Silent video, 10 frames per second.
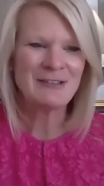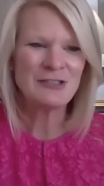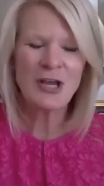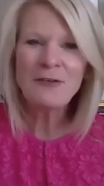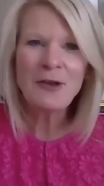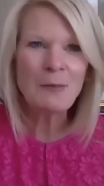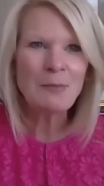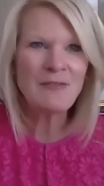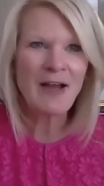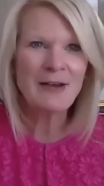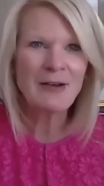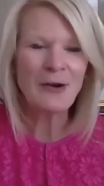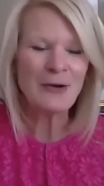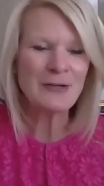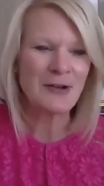childcare
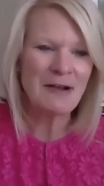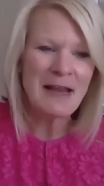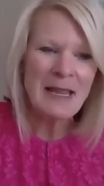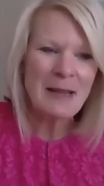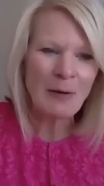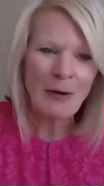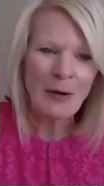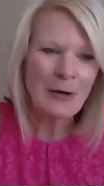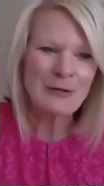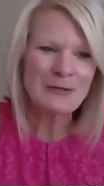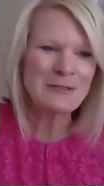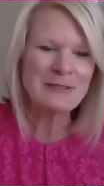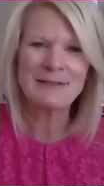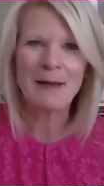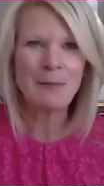providers, our
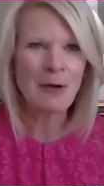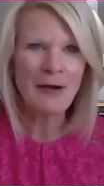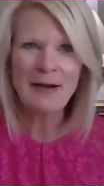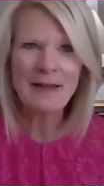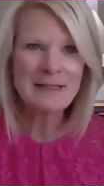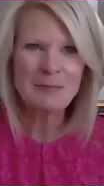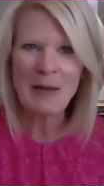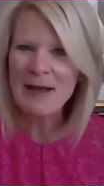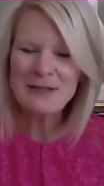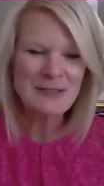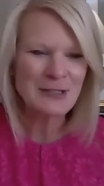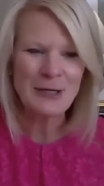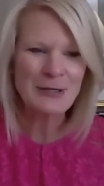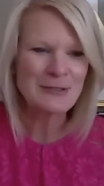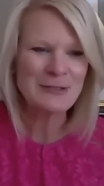neighbors, librarians,
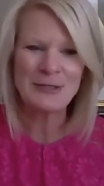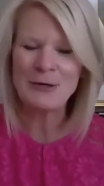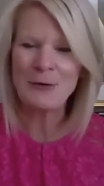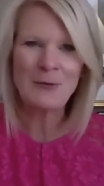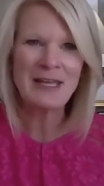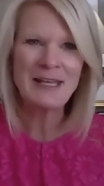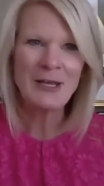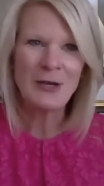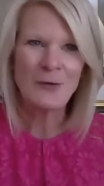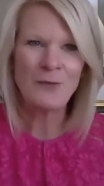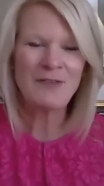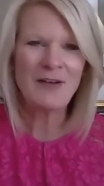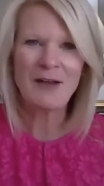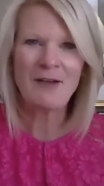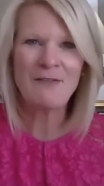pastors. You know, we've got
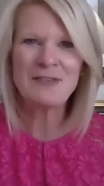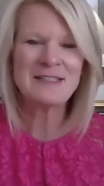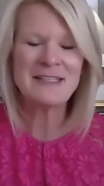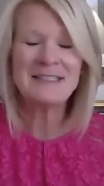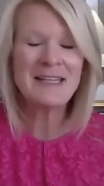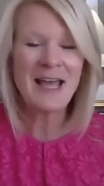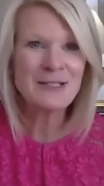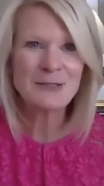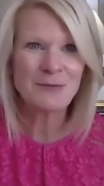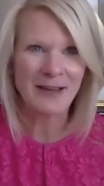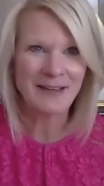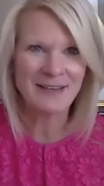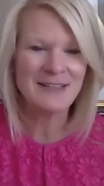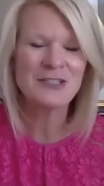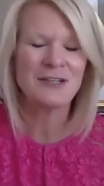this intense
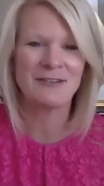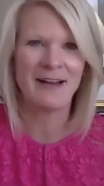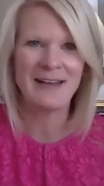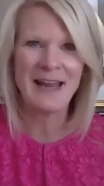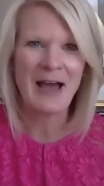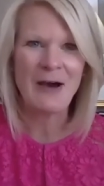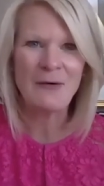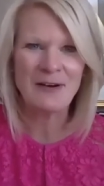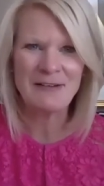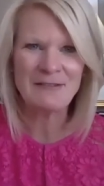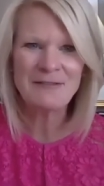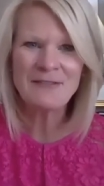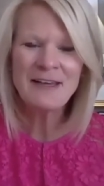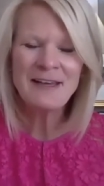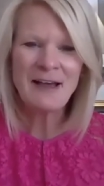recognition right now of
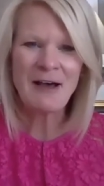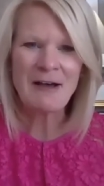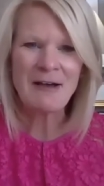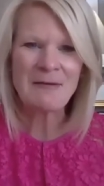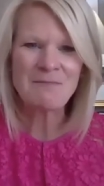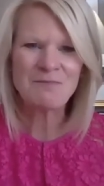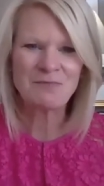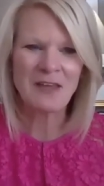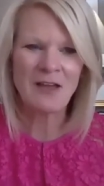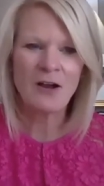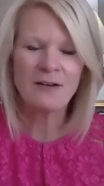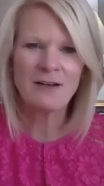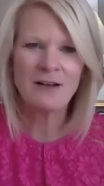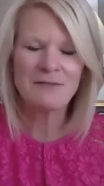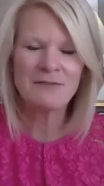our
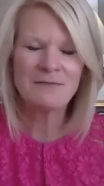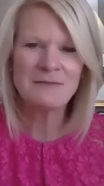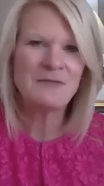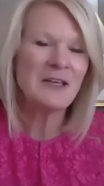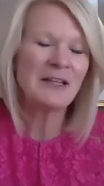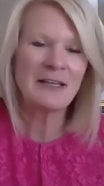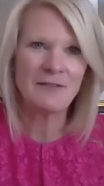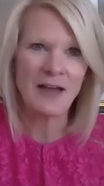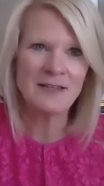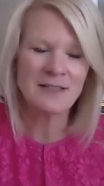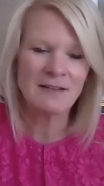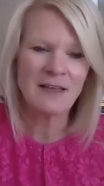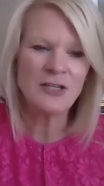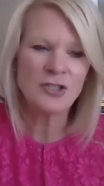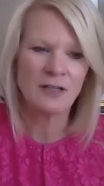feeling of isolation.